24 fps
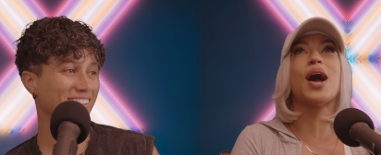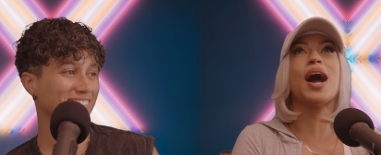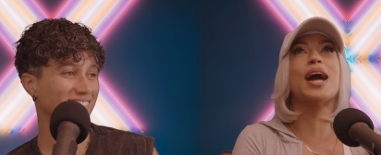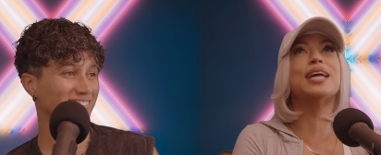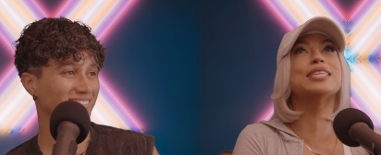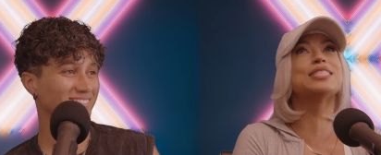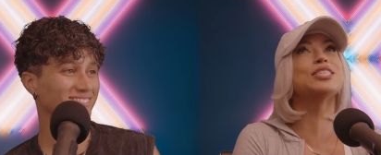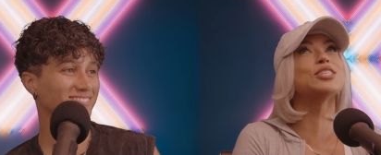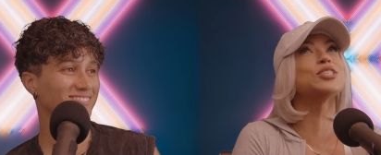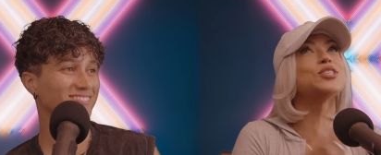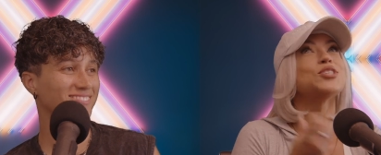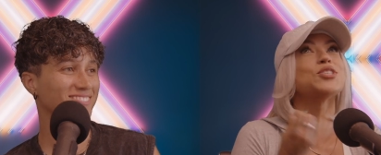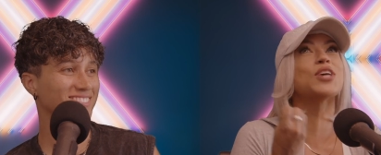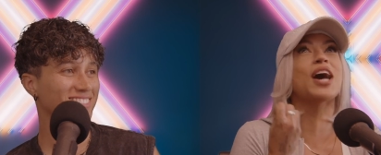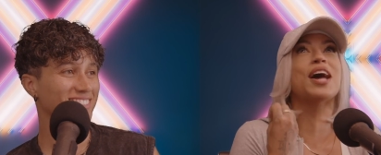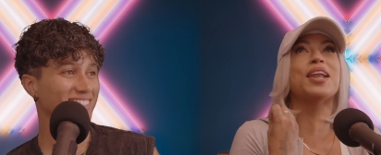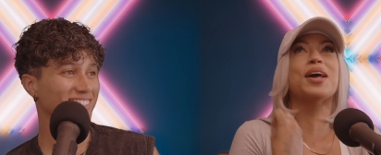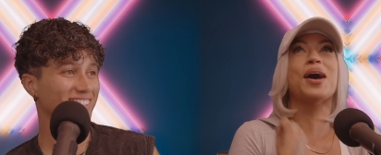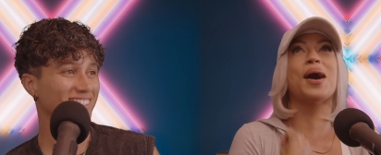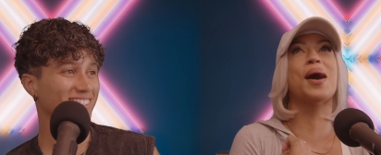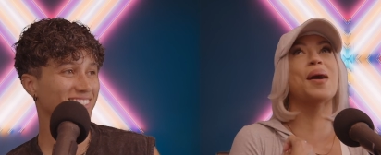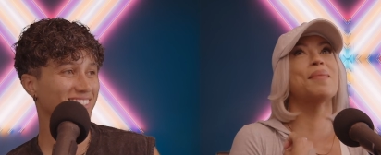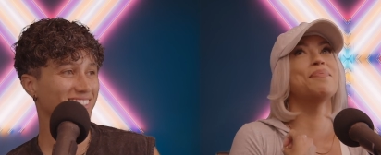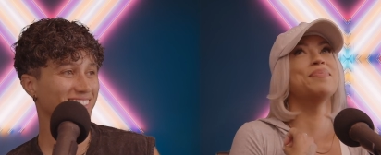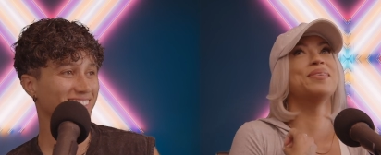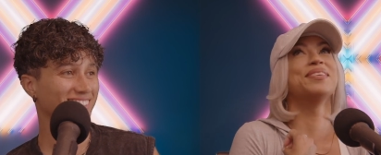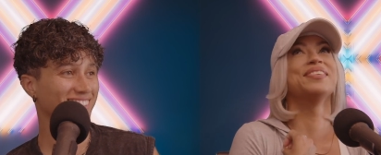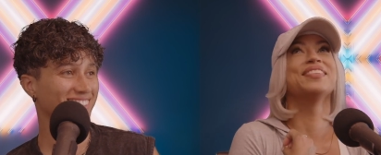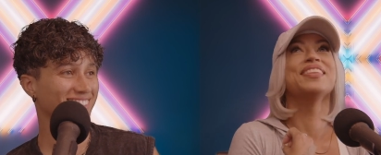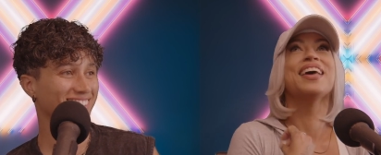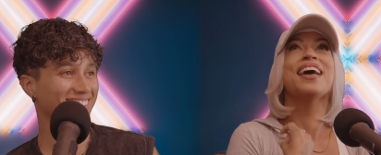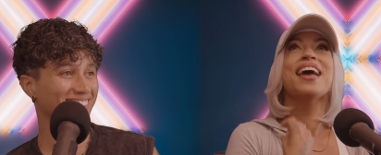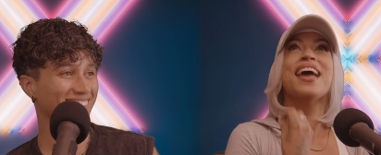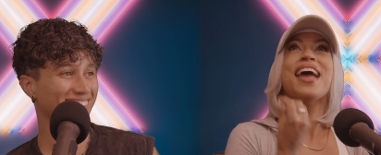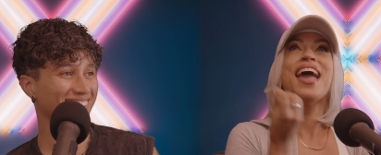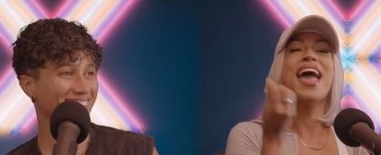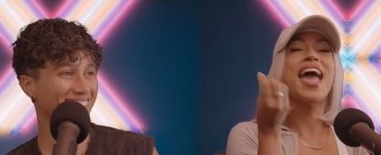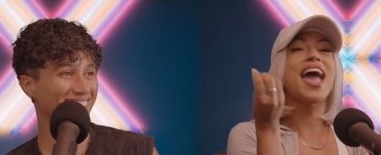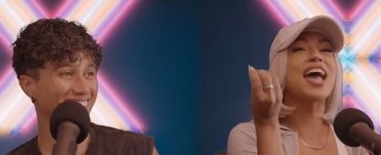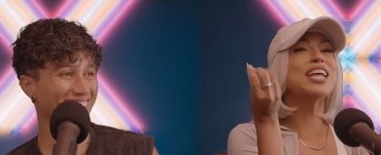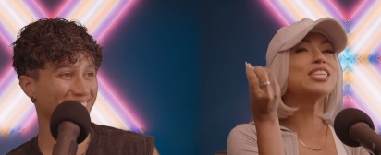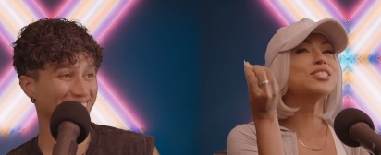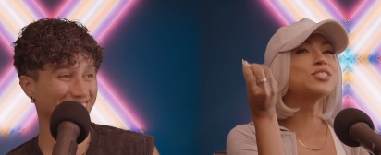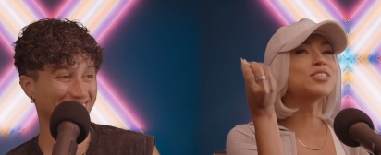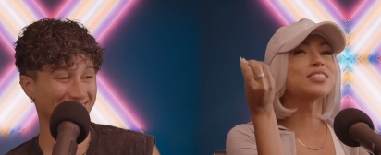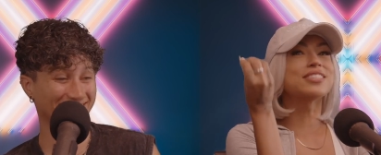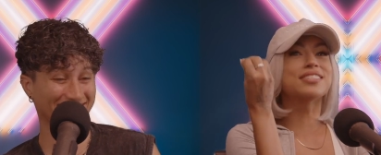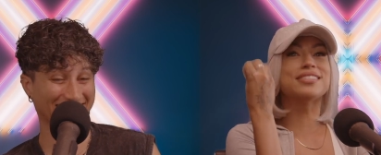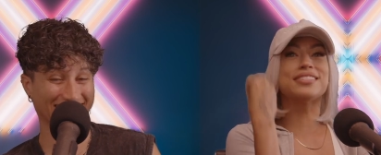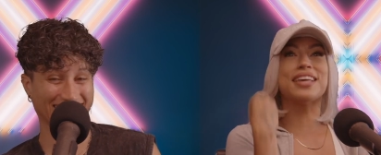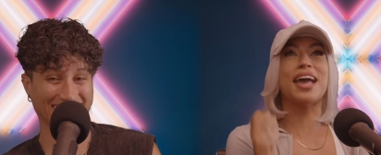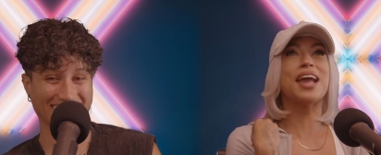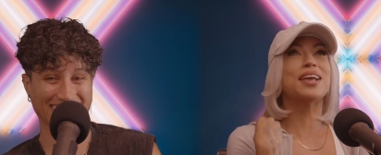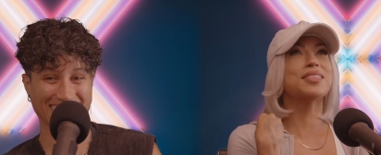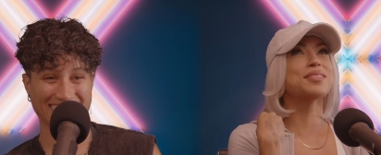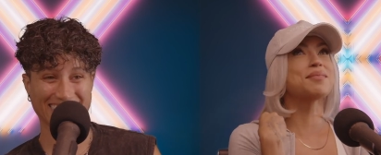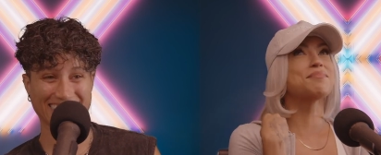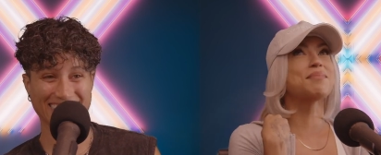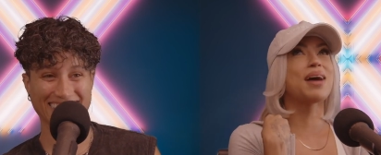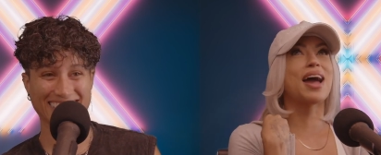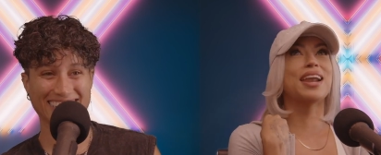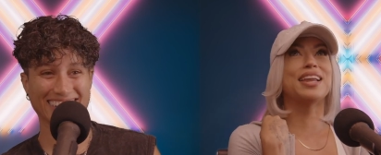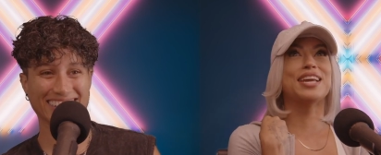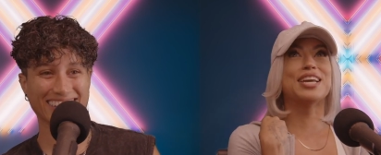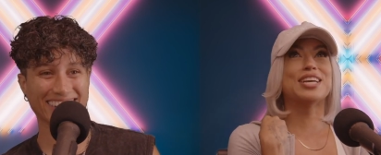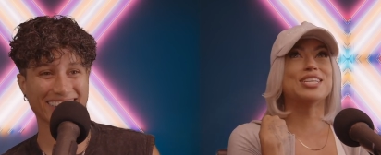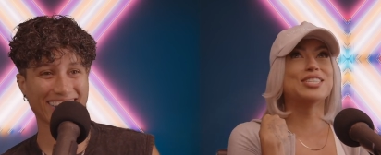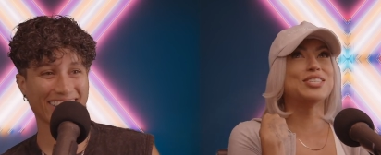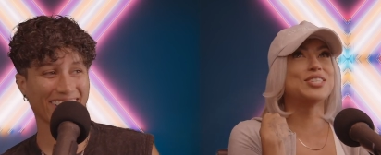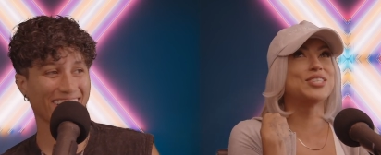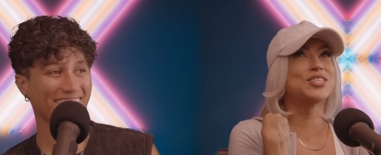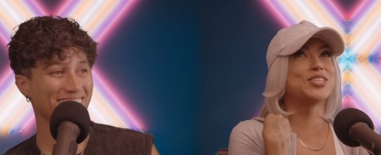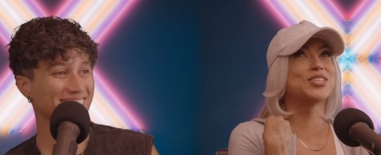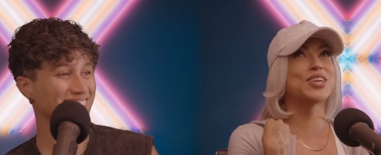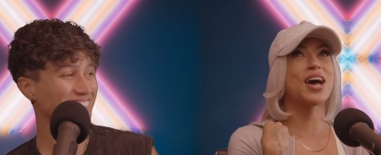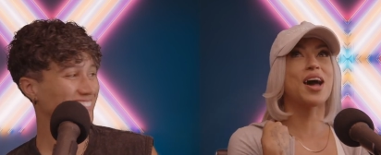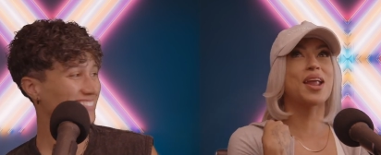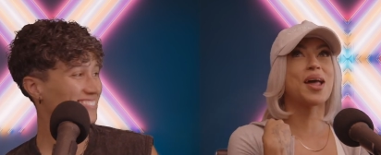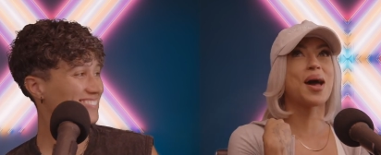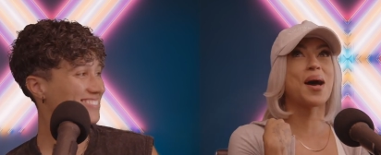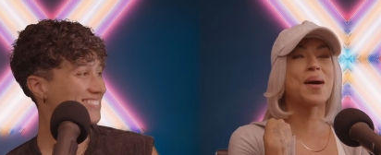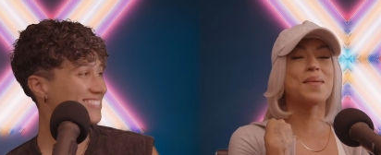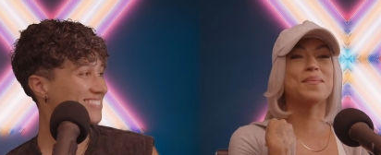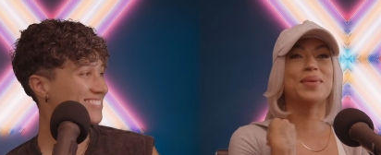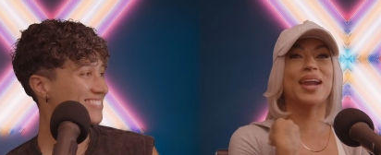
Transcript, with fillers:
Speaker 1: to shut up and just take the money and shut up, but